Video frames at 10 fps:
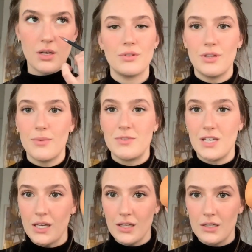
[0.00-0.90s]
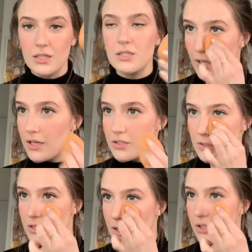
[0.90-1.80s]
And I'm taking this
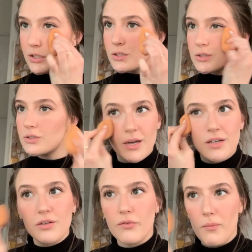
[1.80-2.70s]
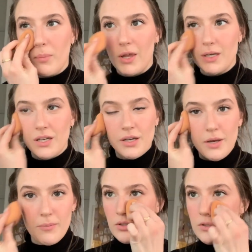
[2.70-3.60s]
and just kind of blending
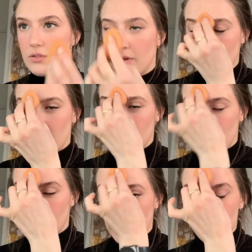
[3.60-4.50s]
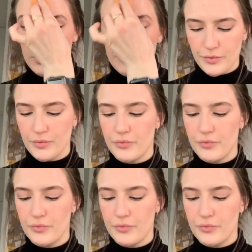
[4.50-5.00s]
it so that it look more natural.